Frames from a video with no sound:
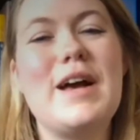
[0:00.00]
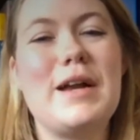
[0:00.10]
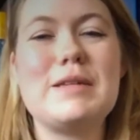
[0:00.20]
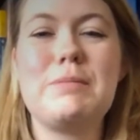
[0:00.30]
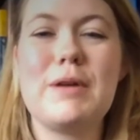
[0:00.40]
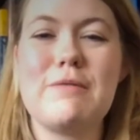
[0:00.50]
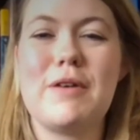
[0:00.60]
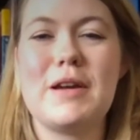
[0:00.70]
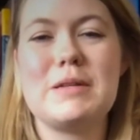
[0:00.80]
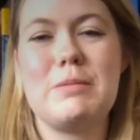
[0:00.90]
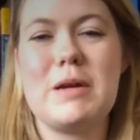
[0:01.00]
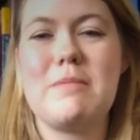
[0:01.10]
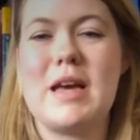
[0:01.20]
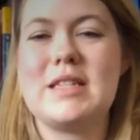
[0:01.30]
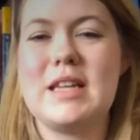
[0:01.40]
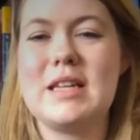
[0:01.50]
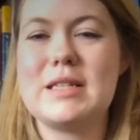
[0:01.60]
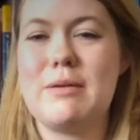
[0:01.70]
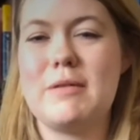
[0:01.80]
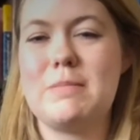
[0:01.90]
And it's pretty fun, it's pretty messy,
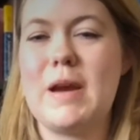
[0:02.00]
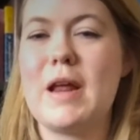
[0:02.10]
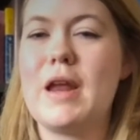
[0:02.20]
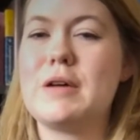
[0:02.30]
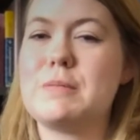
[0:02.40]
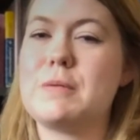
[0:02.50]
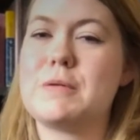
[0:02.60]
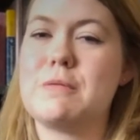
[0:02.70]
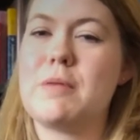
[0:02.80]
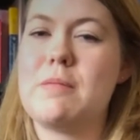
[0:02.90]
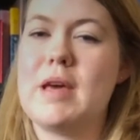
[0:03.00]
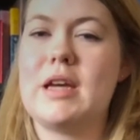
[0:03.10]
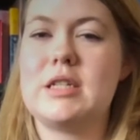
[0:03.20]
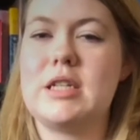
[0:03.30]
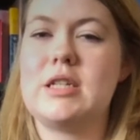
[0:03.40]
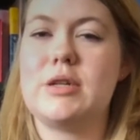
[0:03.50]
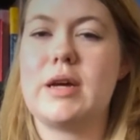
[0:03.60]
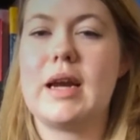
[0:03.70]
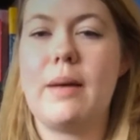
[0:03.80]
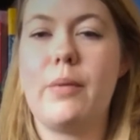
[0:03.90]
so I spent a large portion of my PhD
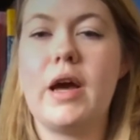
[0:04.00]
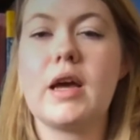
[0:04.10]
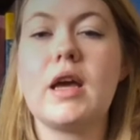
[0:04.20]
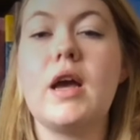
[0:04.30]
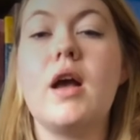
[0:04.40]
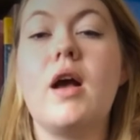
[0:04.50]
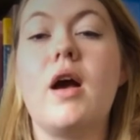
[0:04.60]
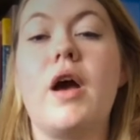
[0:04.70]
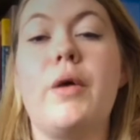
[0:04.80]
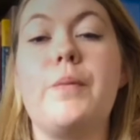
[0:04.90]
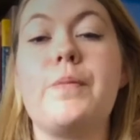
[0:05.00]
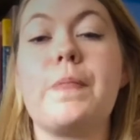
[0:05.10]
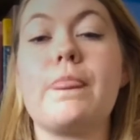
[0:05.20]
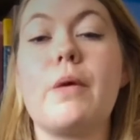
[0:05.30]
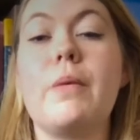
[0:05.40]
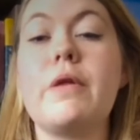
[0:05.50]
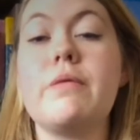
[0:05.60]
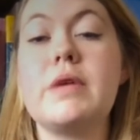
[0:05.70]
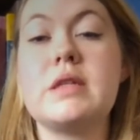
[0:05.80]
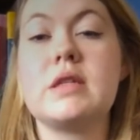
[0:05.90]
doing lab work. One of
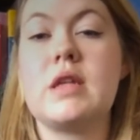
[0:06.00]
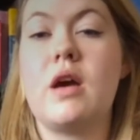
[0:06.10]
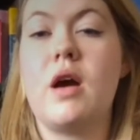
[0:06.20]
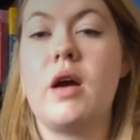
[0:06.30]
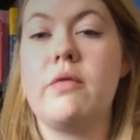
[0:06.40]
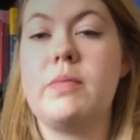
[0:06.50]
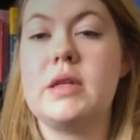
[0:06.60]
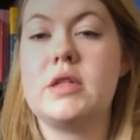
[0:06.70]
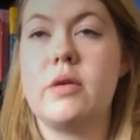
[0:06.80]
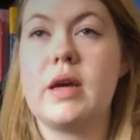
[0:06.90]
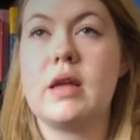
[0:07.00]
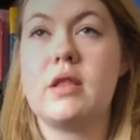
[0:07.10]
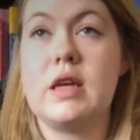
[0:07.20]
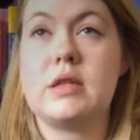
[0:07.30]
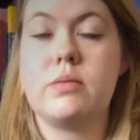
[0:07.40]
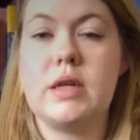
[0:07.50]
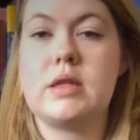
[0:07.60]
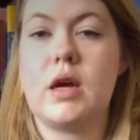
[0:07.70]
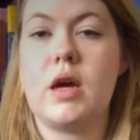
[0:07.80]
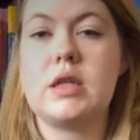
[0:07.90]
the reasons that I've been doing this
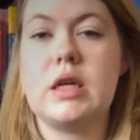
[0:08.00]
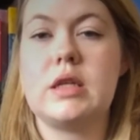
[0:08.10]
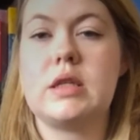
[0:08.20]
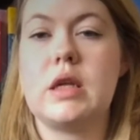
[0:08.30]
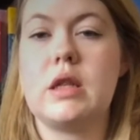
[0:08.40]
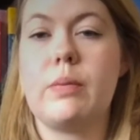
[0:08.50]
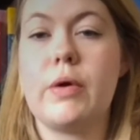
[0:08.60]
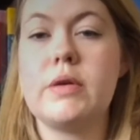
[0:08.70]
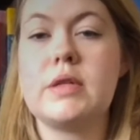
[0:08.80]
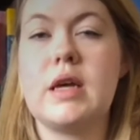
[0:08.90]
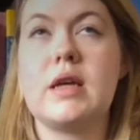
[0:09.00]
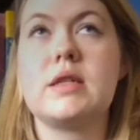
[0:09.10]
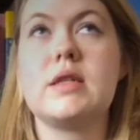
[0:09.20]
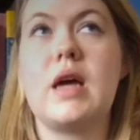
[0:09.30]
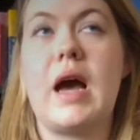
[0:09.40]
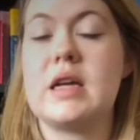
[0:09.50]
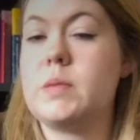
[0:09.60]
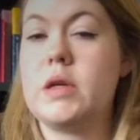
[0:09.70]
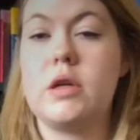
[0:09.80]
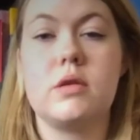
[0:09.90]
research is that the process has
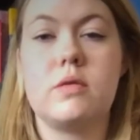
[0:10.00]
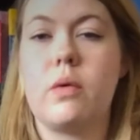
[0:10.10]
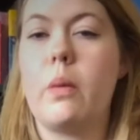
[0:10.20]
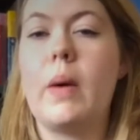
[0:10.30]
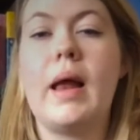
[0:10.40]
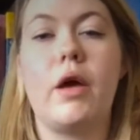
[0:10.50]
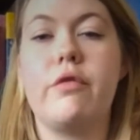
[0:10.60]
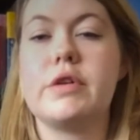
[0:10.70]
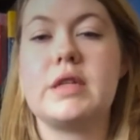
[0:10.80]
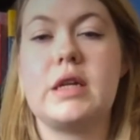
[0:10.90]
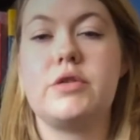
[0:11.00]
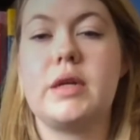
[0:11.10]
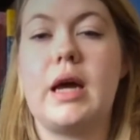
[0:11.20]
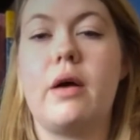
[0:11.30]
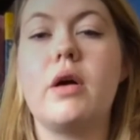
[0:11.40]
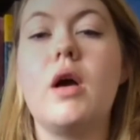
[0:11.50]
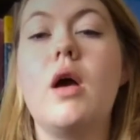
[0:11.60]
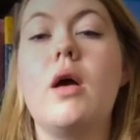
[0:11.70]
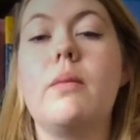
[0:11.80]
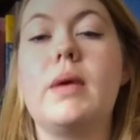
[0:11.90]
been used for well over a century now,
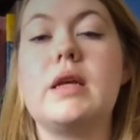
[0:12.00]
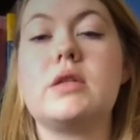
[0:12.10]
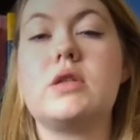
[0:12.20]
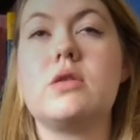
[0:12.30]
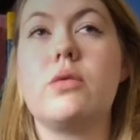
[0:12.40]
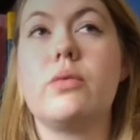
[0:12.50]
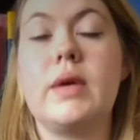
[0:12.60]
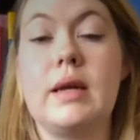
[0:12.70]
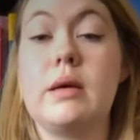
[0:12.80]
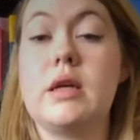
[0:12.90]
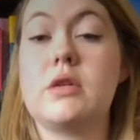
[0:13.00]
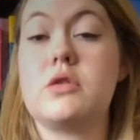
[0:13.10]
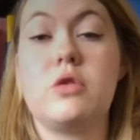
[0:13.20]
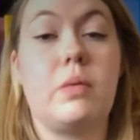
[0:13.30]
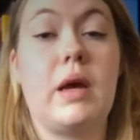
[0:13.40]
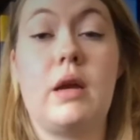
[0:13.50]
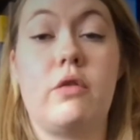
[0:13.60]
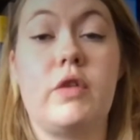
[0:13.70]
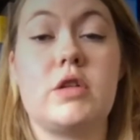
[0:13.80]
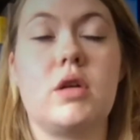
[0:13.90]
but it's really super
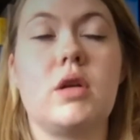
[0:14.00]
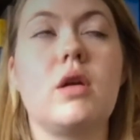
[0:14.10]
inefficient.